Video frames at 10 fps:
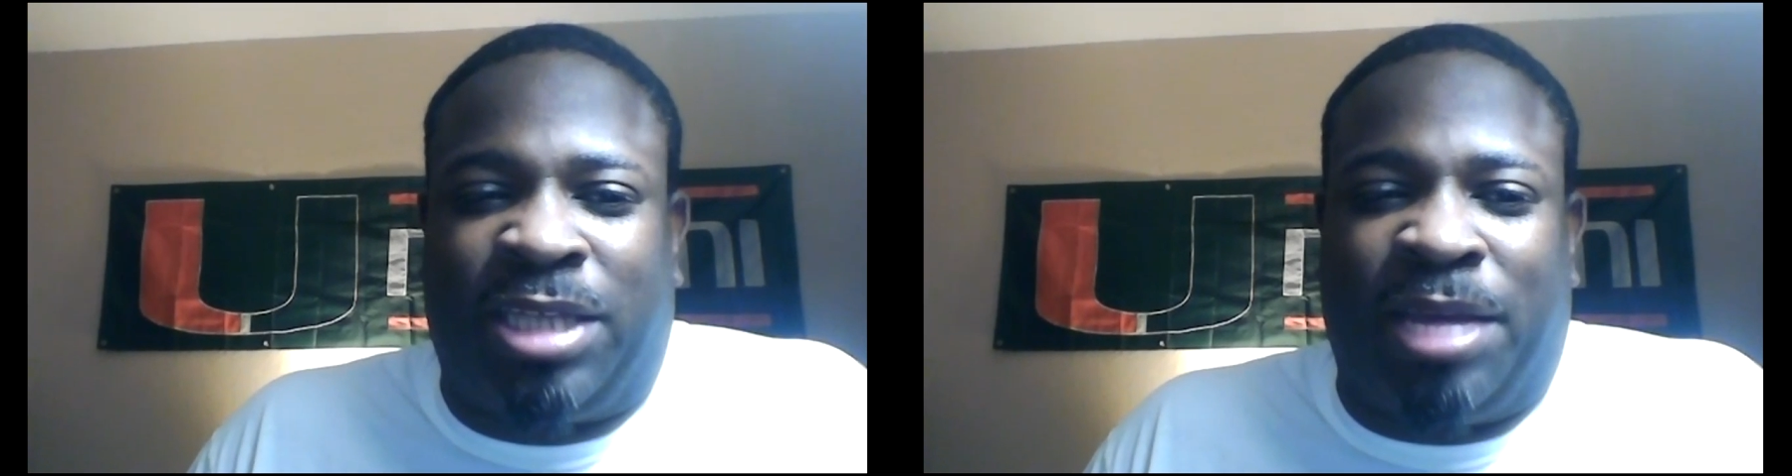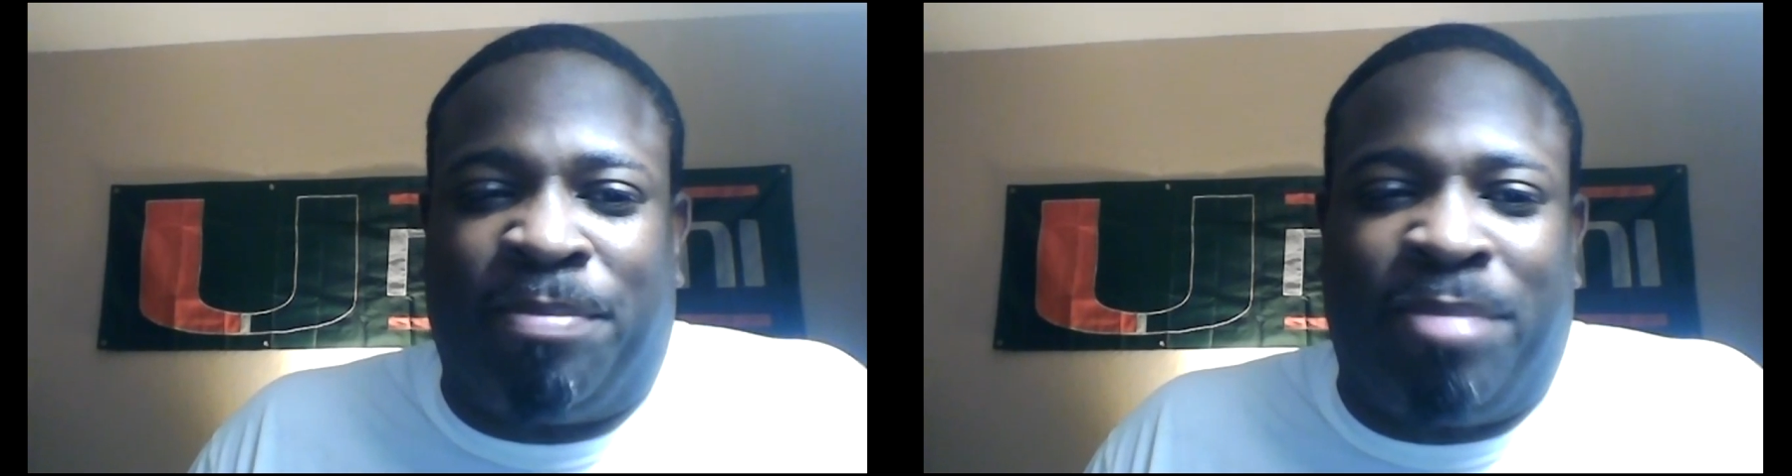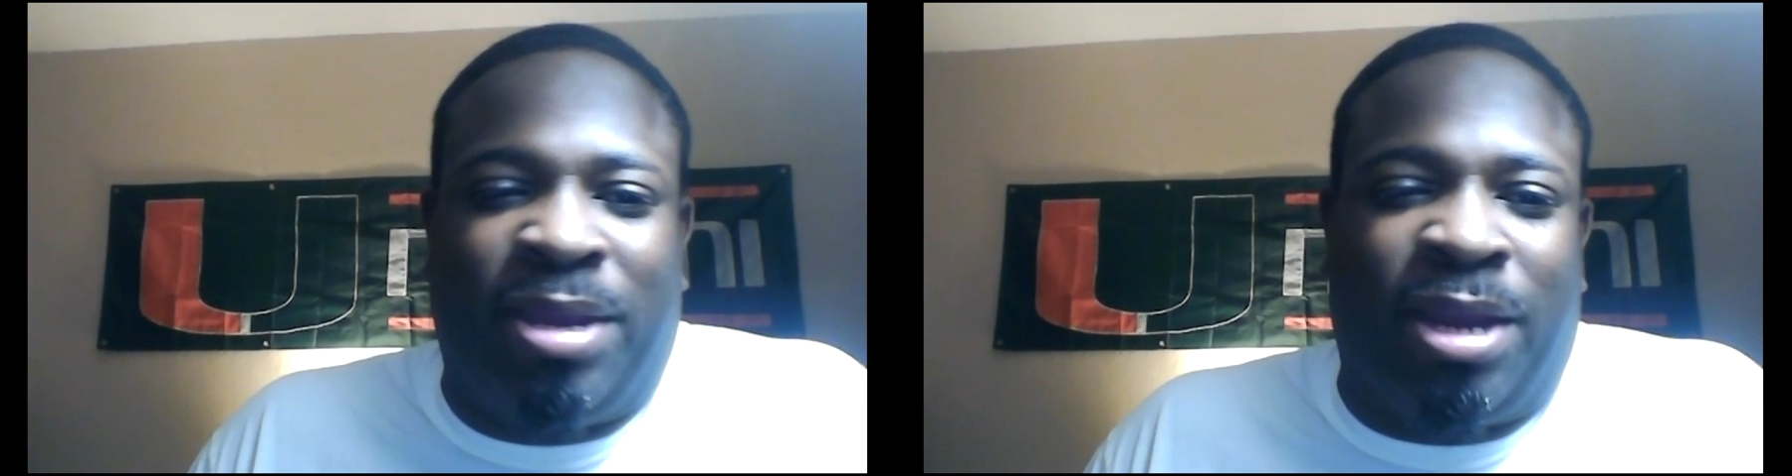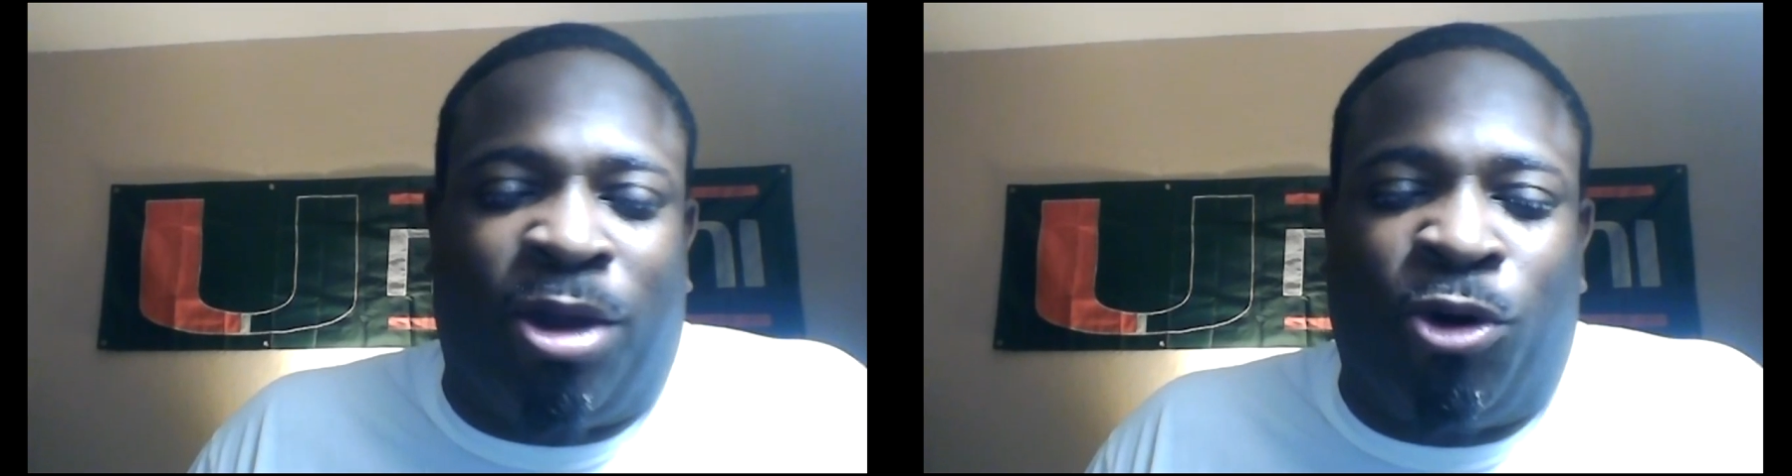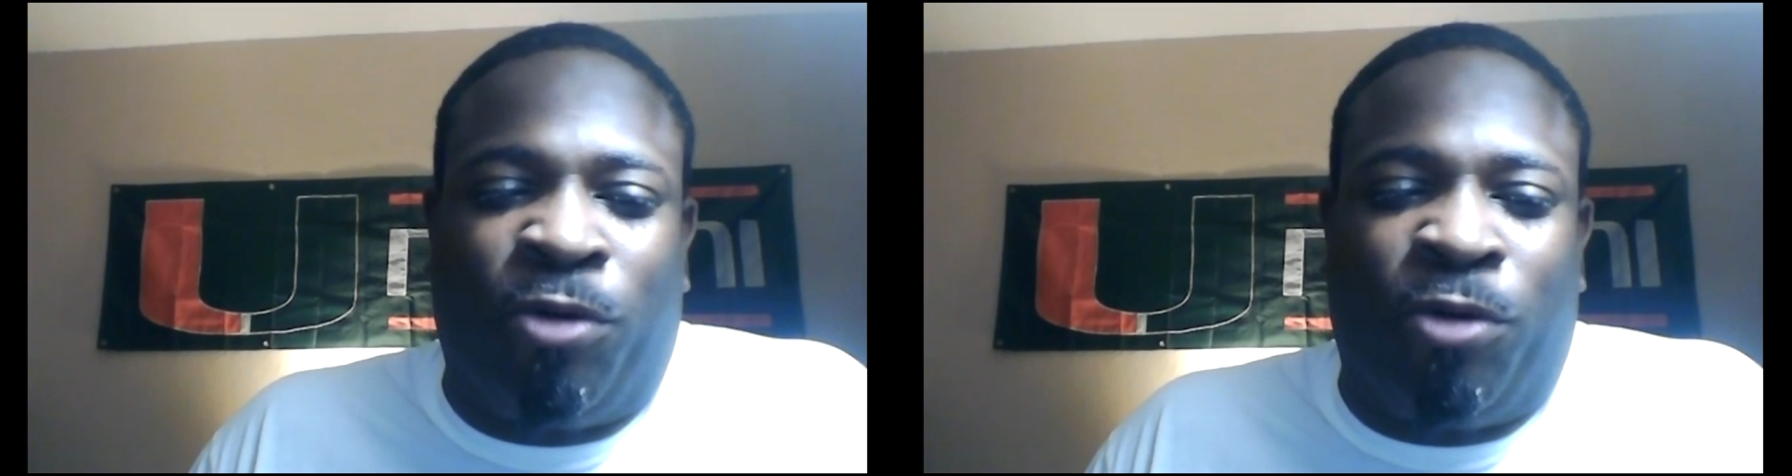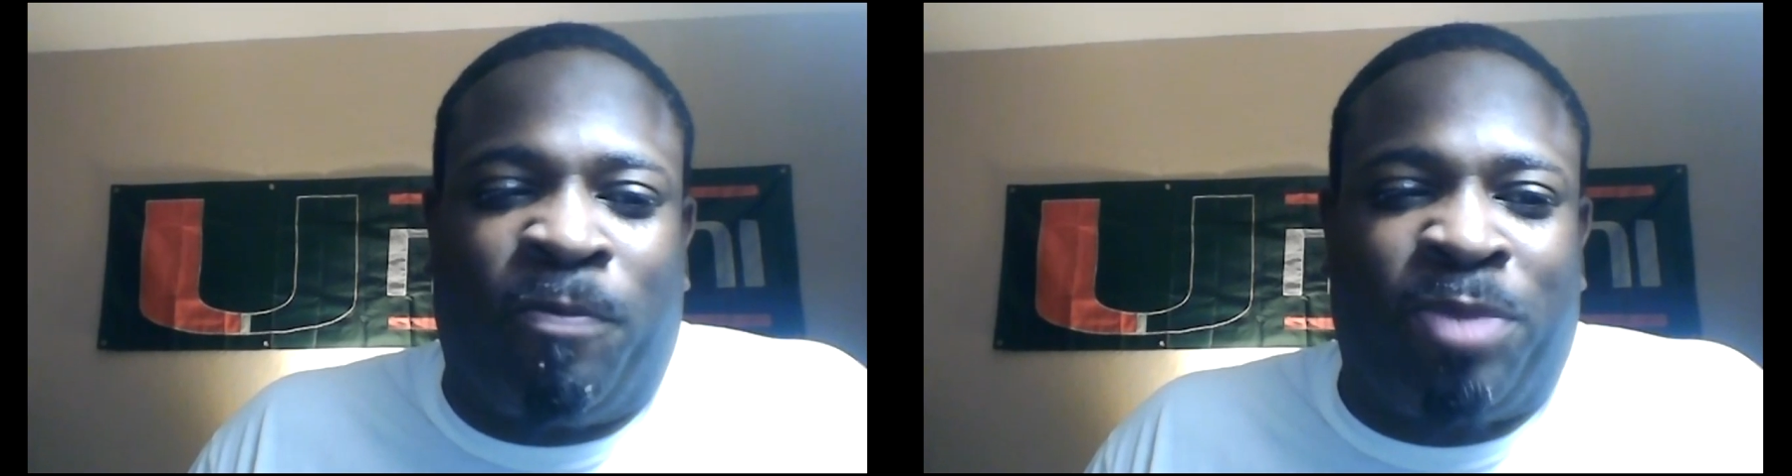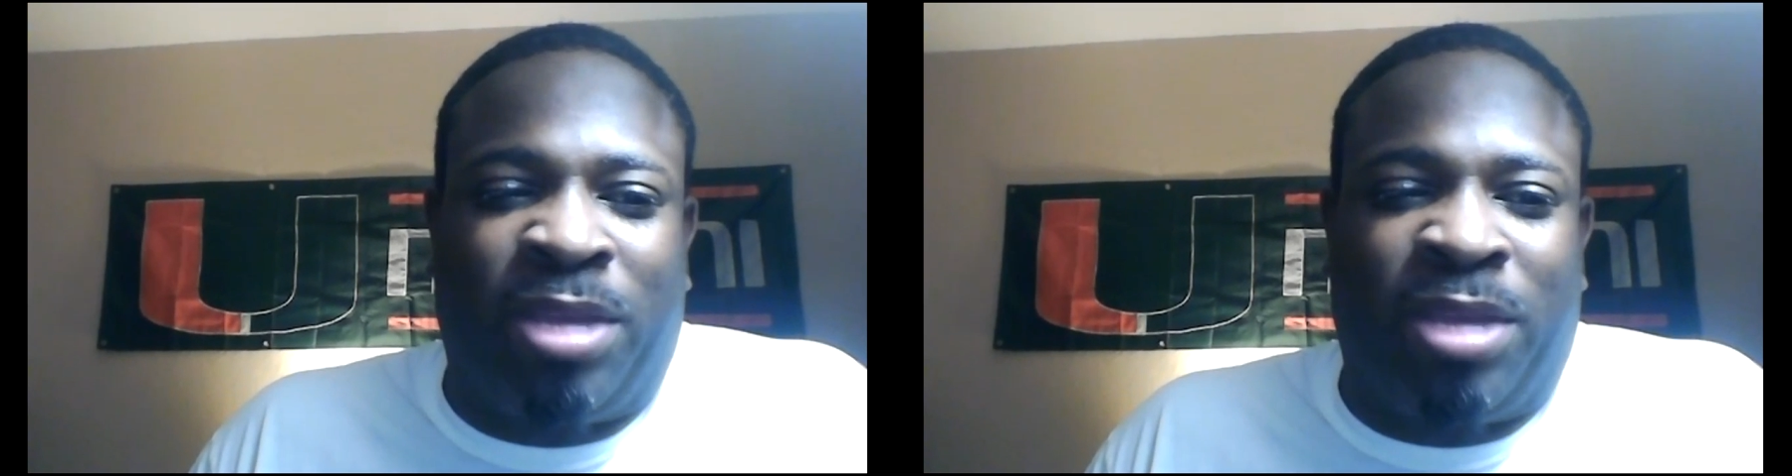them being at home